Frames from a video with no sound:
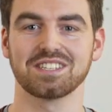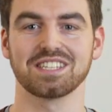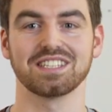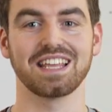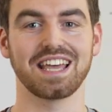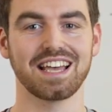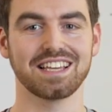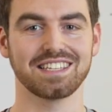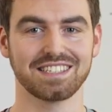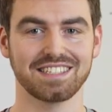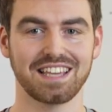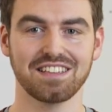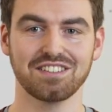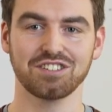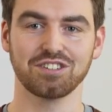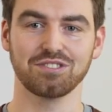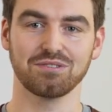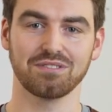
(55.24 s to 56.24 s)
is an
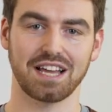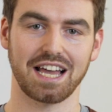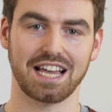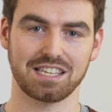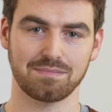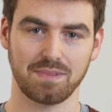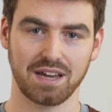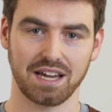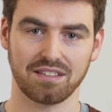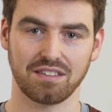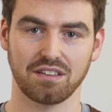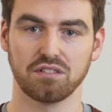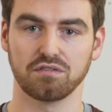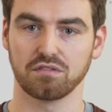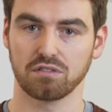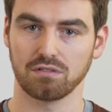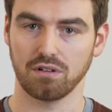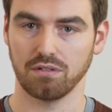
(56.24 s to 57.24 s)
essential aspect
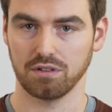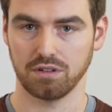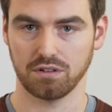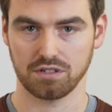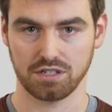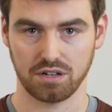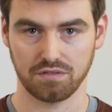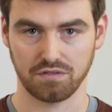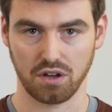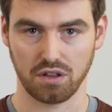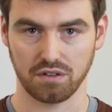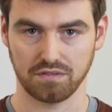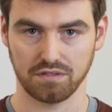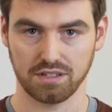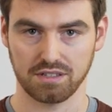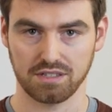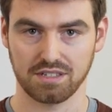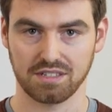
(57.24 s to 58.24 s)
of growing your
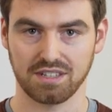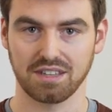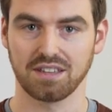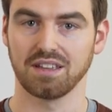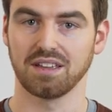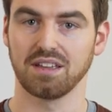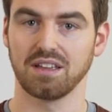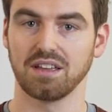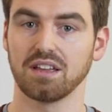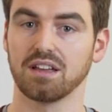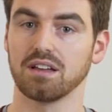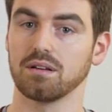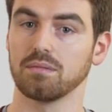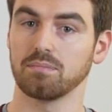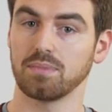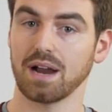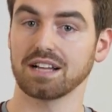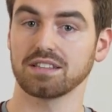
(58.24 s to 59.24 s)
self-confidence.
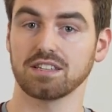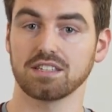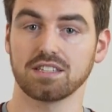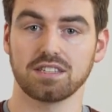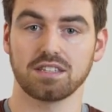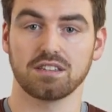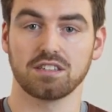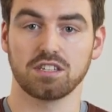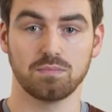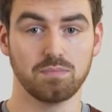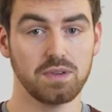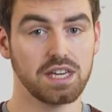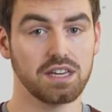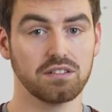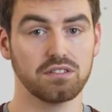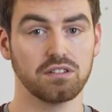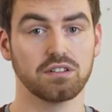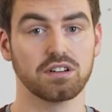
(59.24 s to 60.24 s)
Practice
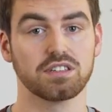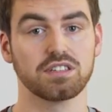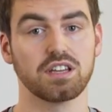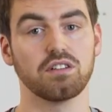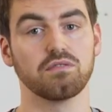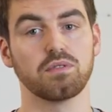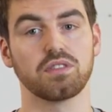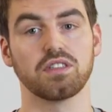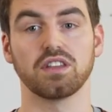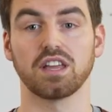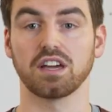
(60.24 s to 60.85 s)
speaking to yourself with an